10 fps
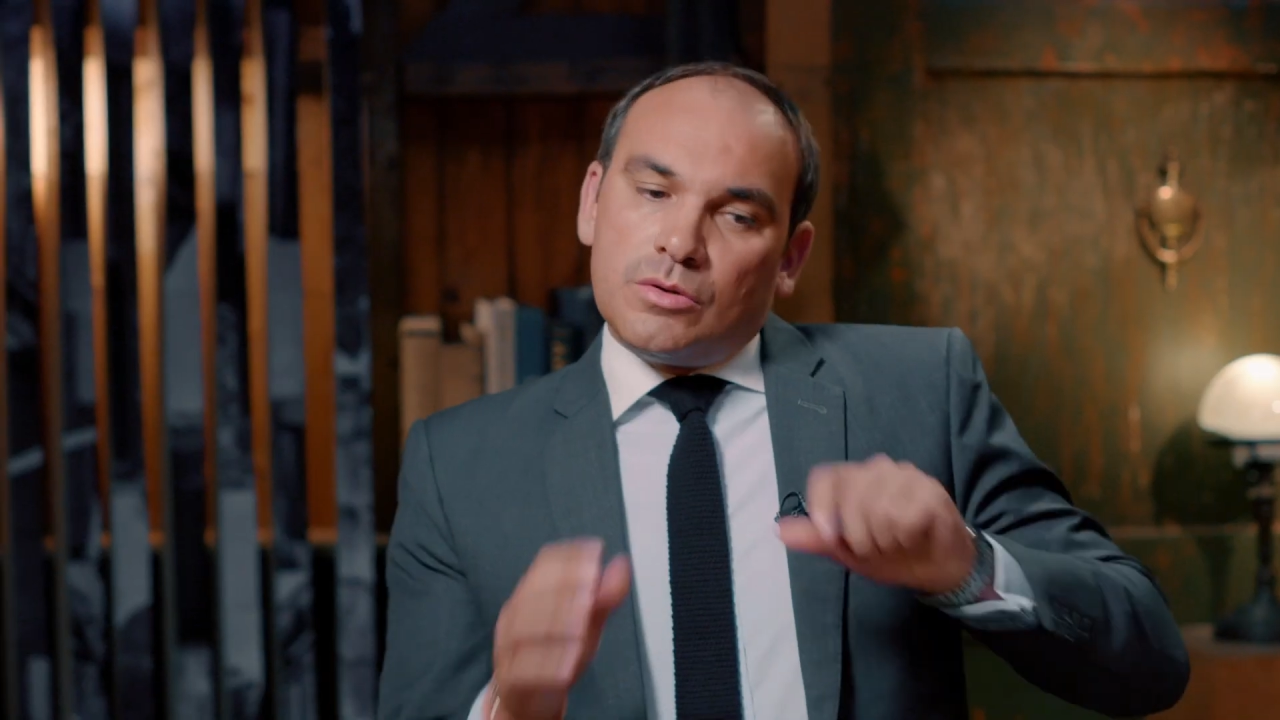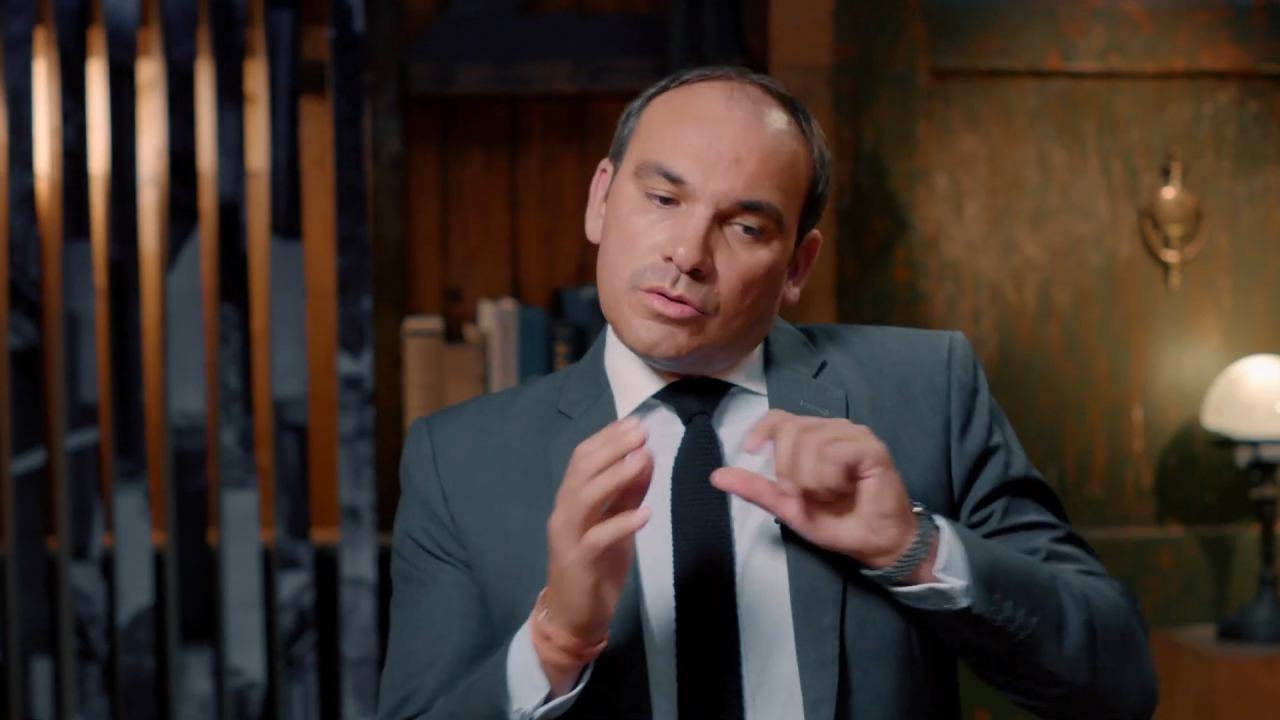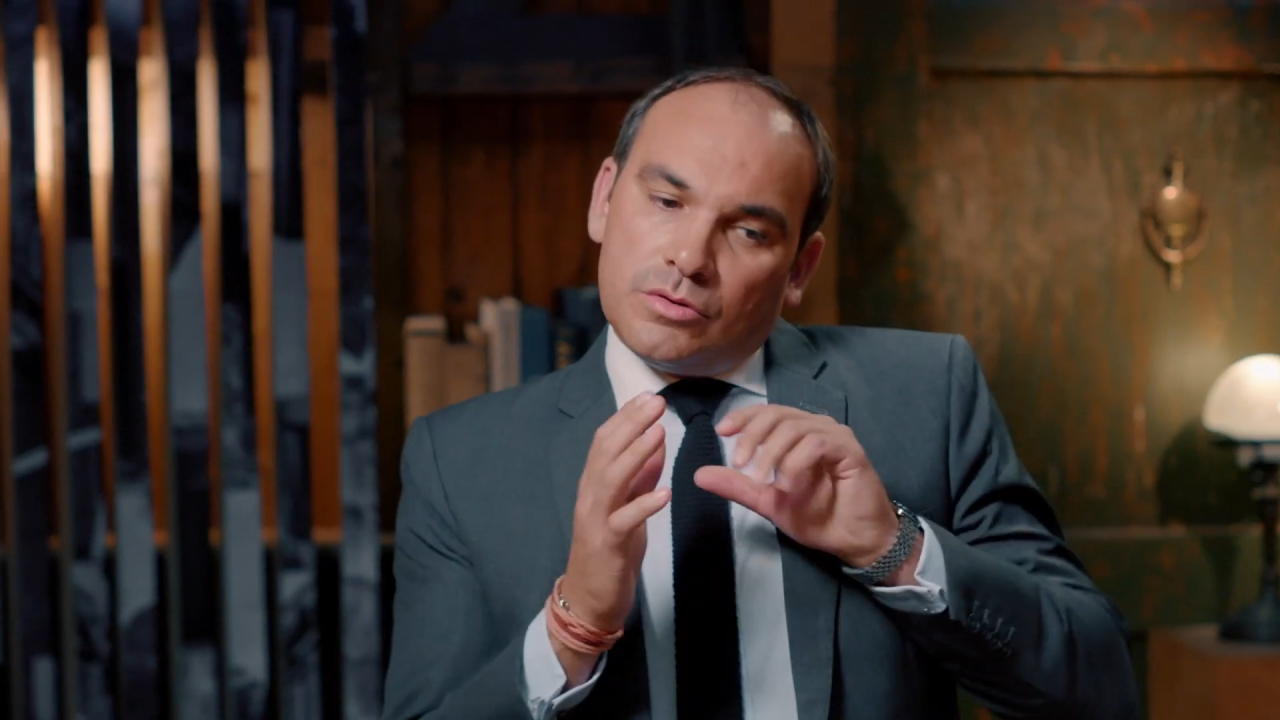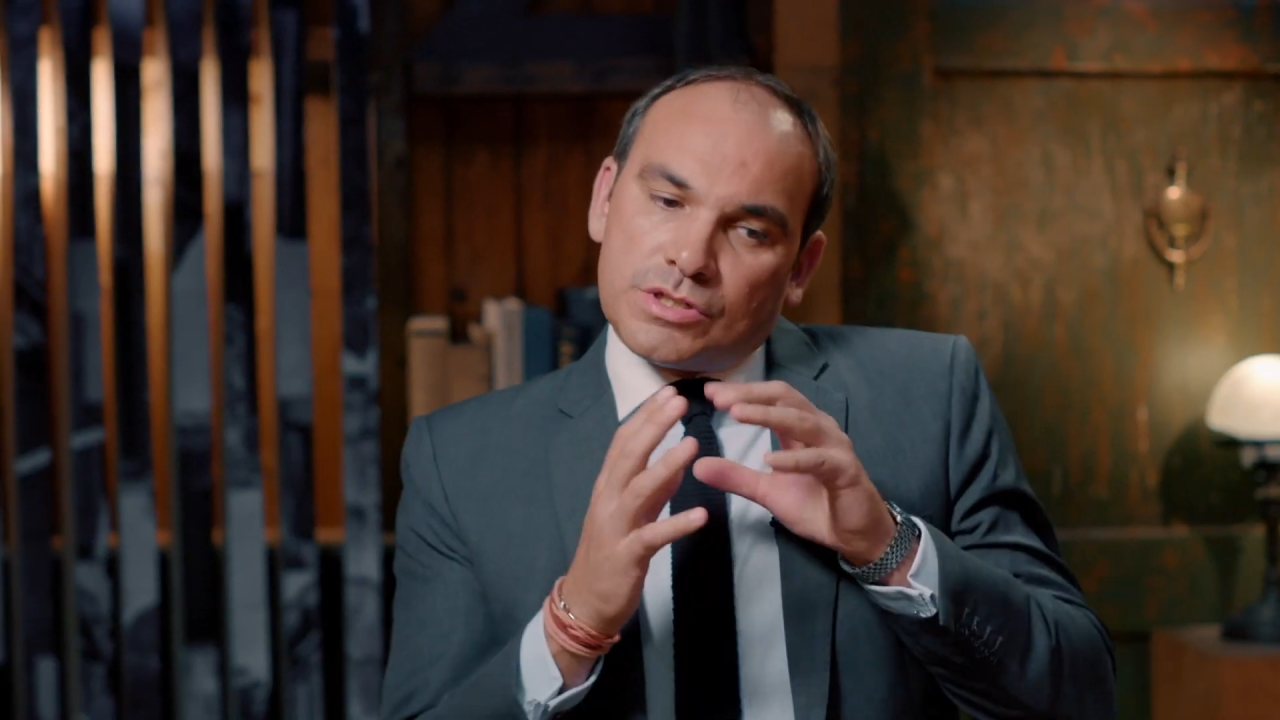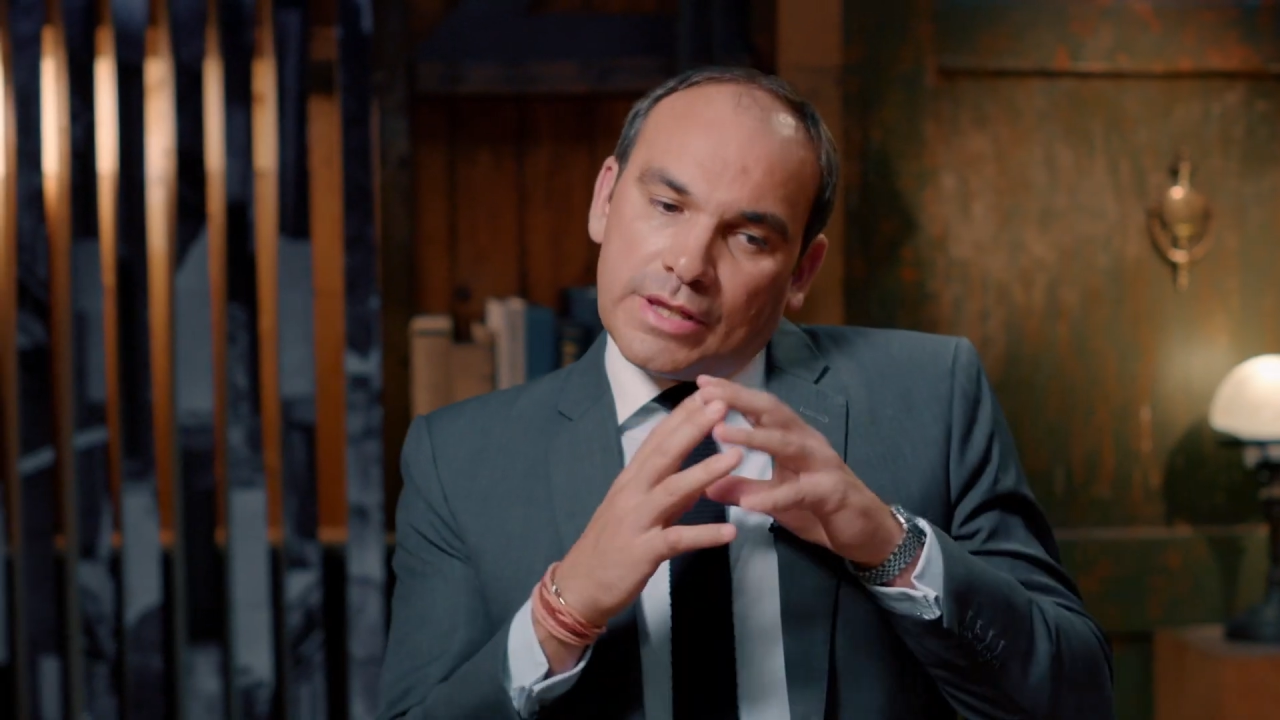
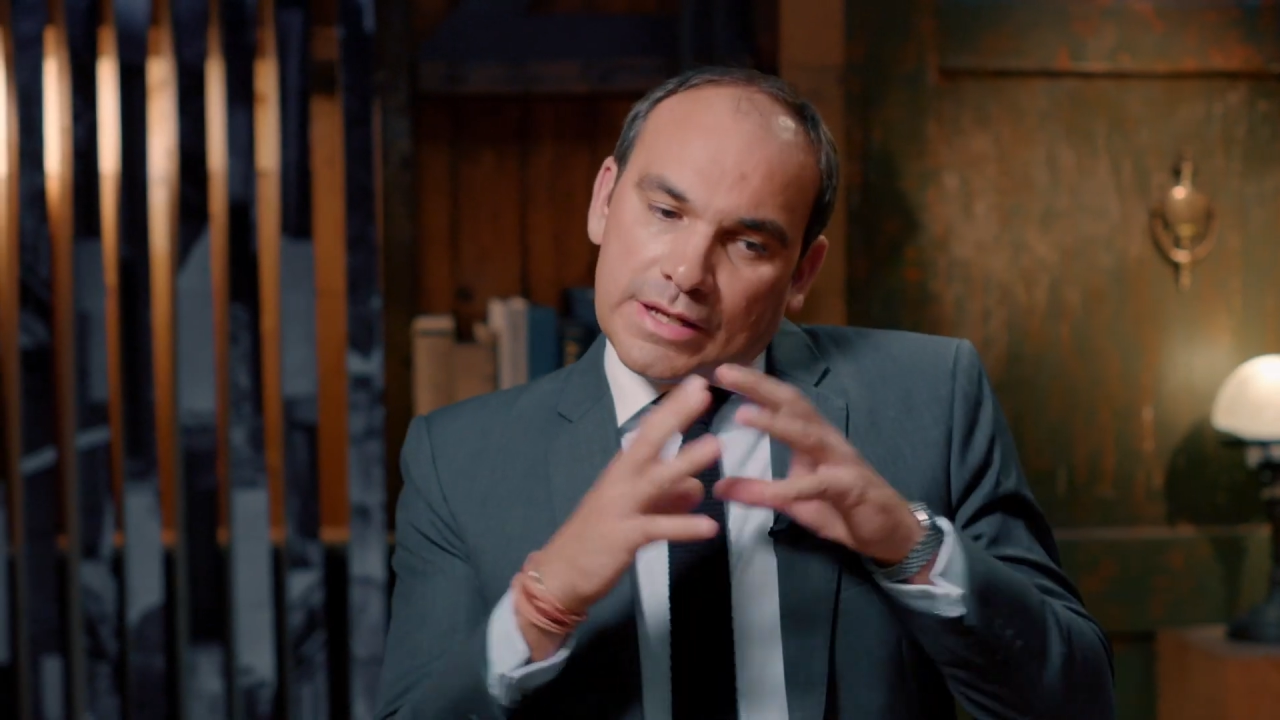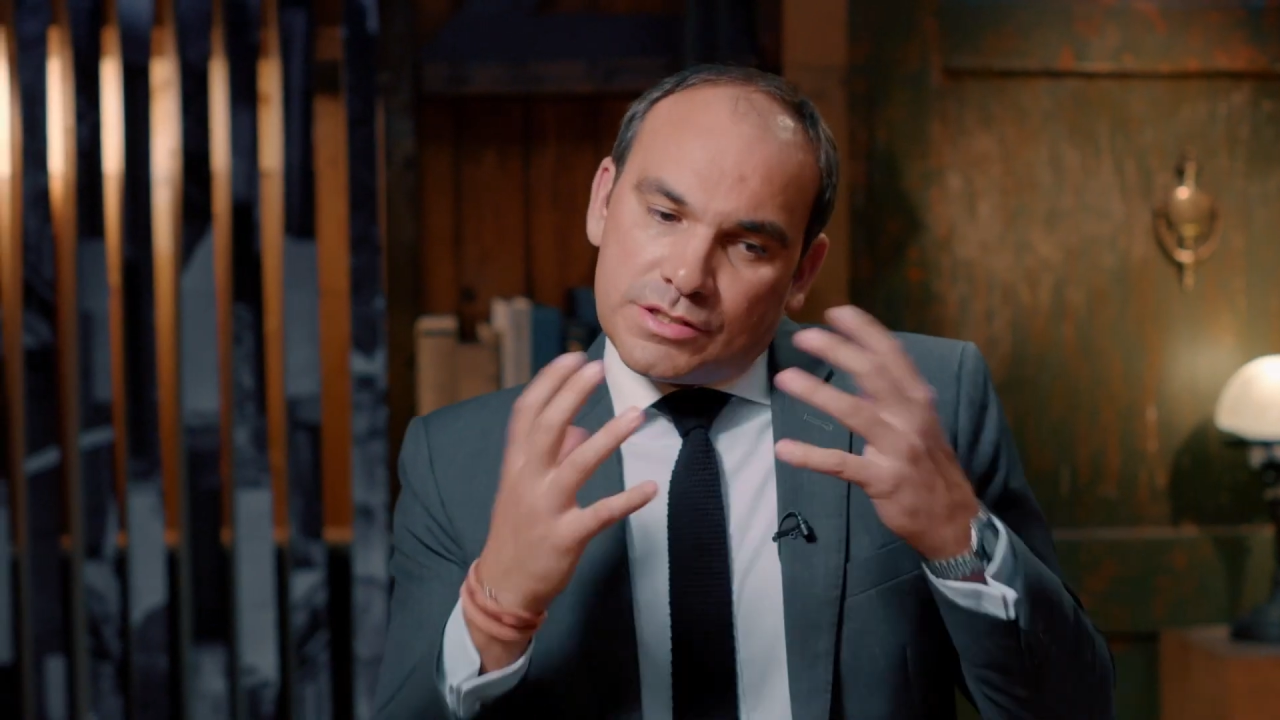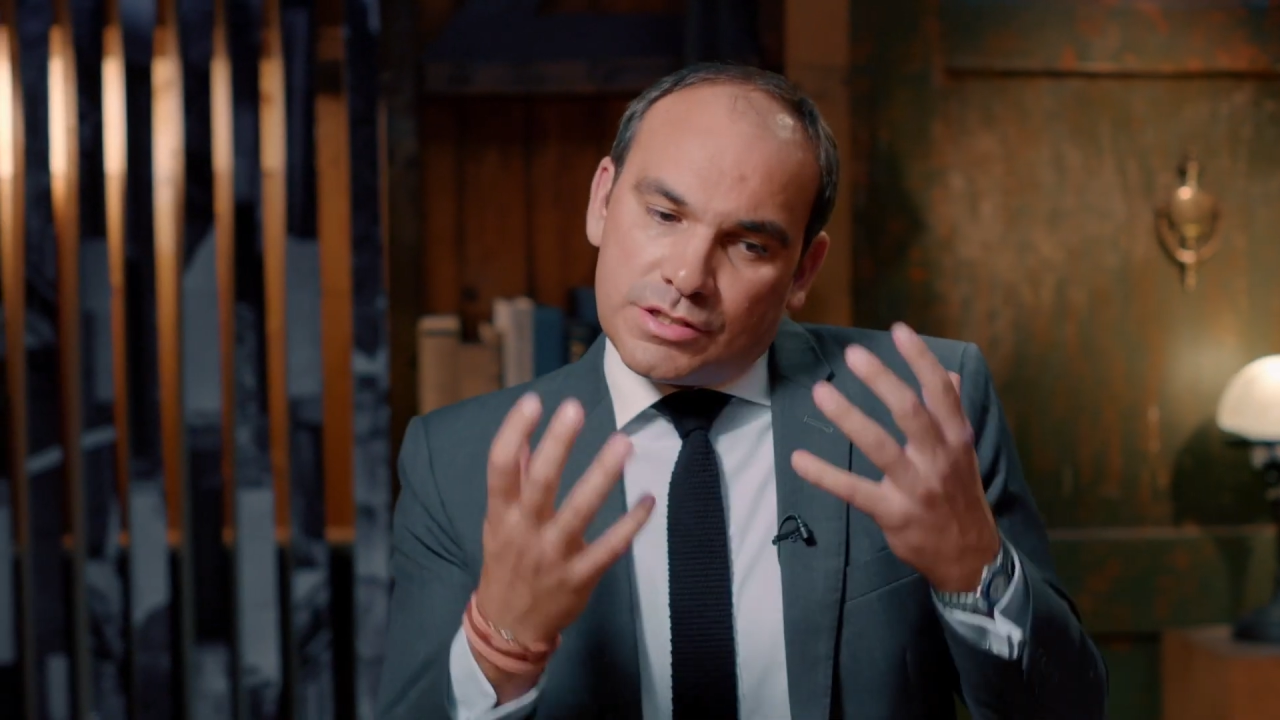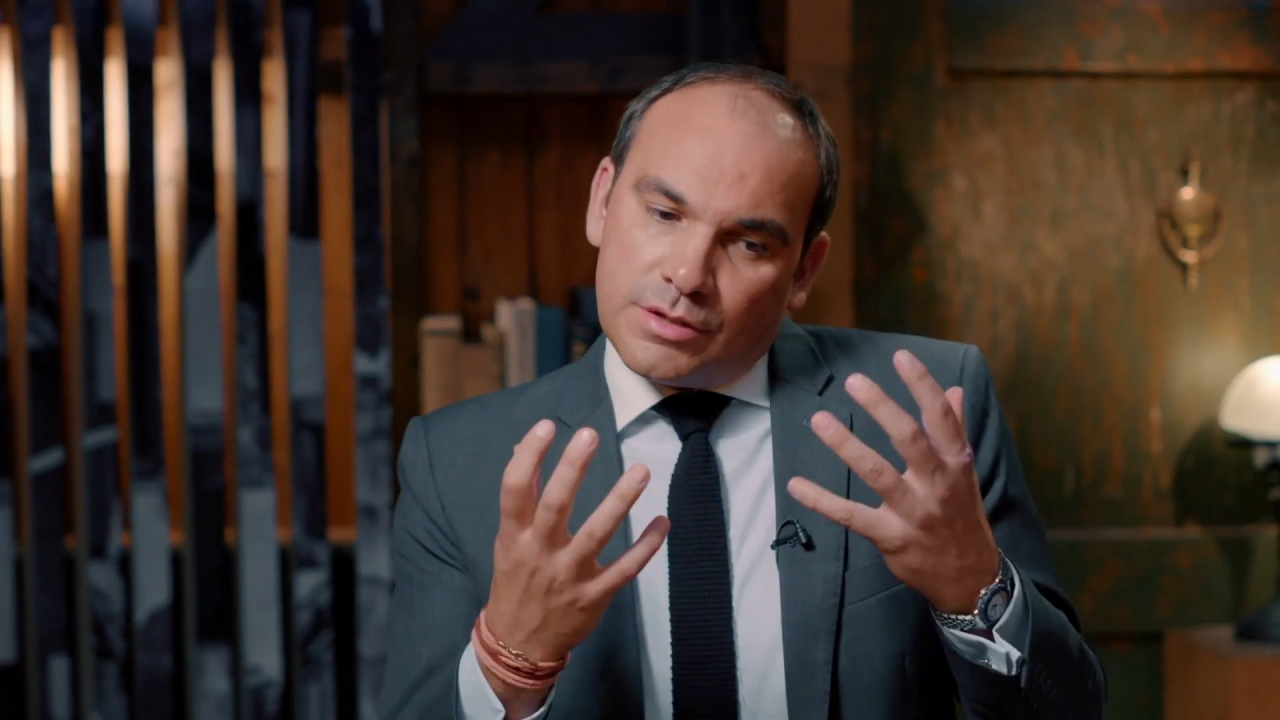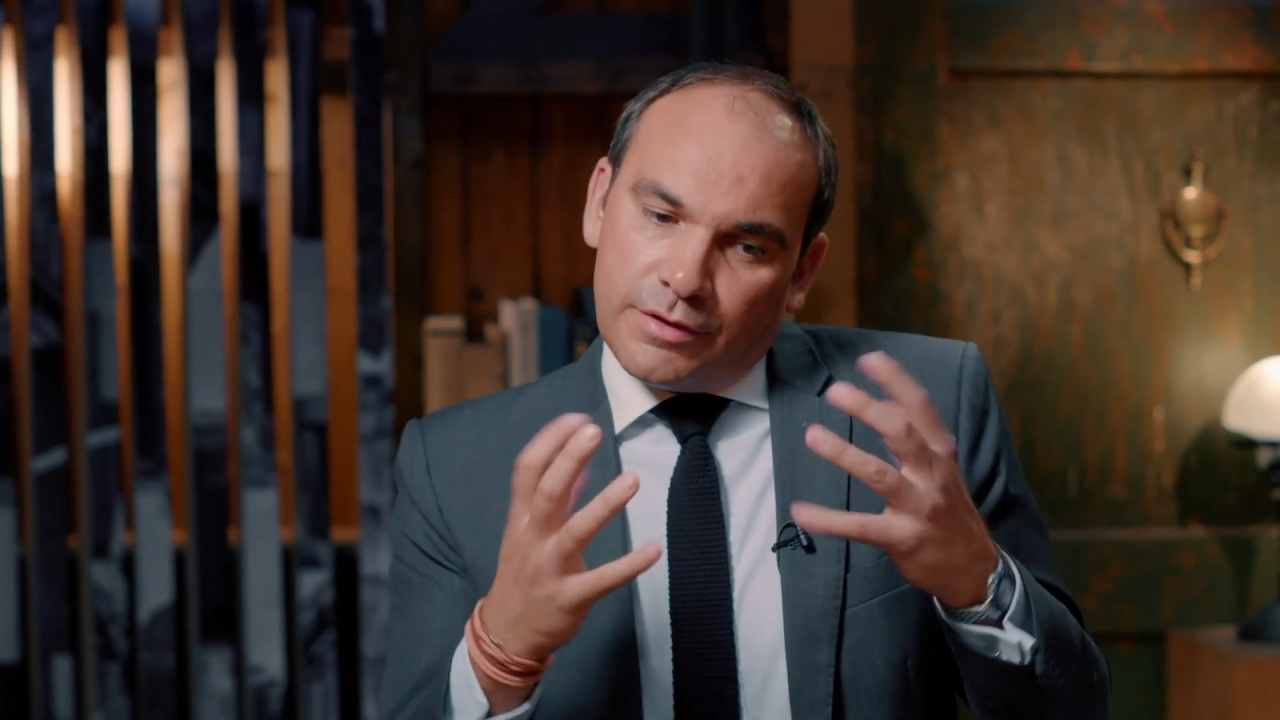
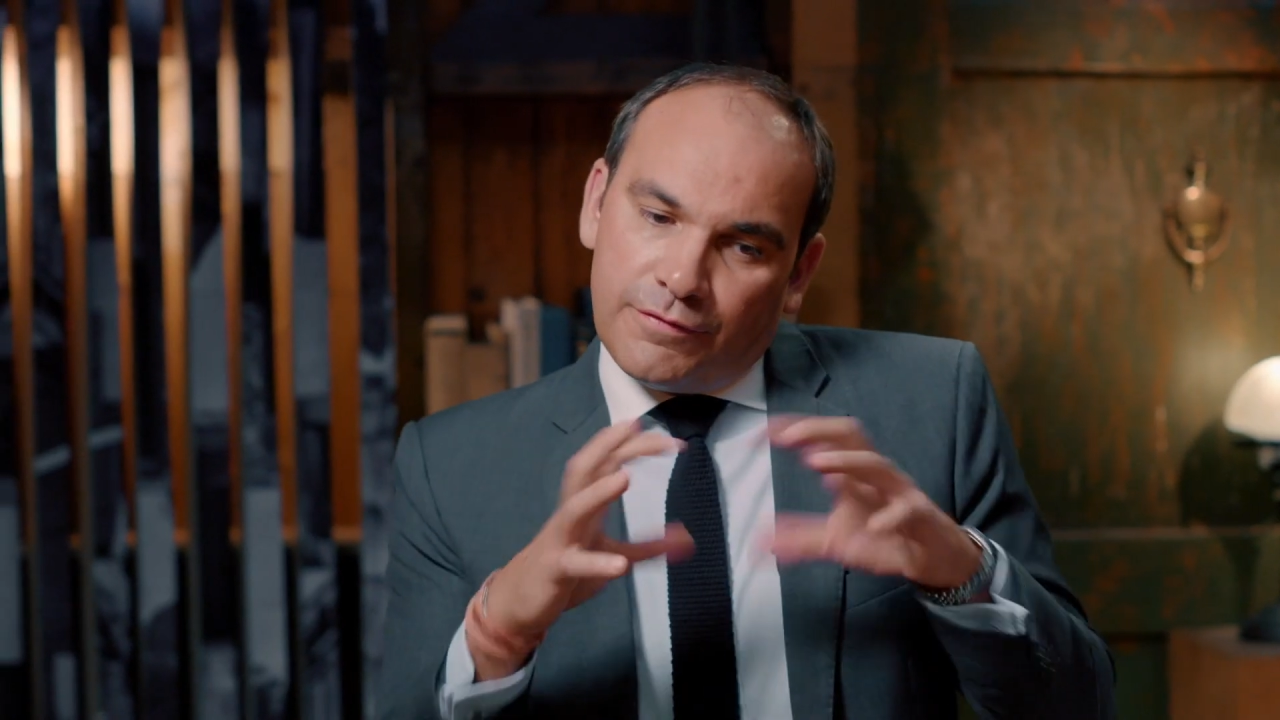the